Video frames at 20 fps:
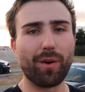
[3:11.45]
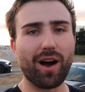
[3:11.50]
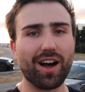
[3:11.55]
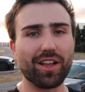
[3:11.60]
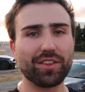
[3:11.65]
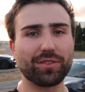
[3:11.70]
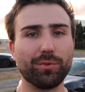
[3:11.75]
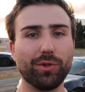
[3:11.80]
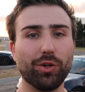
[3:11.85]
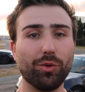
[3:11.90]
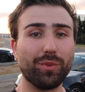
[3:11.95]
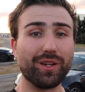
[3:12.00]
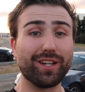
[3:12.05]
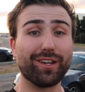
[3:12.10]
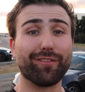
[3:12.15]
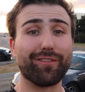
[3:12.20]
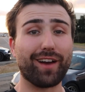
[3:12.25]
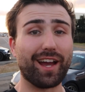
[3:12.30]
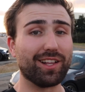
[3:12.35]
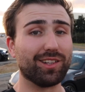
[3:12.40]
parts will
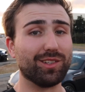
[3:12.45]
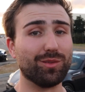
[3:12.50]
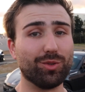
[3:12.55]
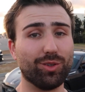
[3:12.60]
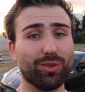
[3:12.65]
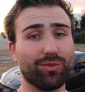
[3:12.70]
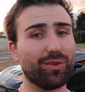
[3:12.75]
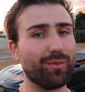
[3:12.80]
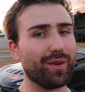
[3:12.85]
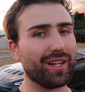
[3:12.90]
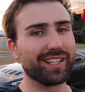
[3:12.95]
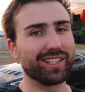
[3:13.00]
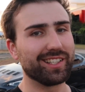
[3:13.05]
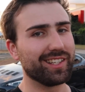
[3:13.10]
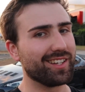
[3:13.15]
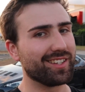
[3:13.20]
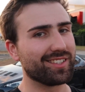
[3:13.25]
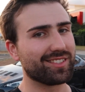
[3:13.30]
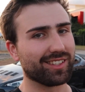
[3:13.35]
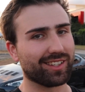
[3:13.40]
be available for many
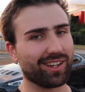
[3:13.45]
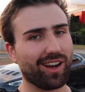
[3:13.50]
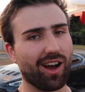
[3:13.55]
years to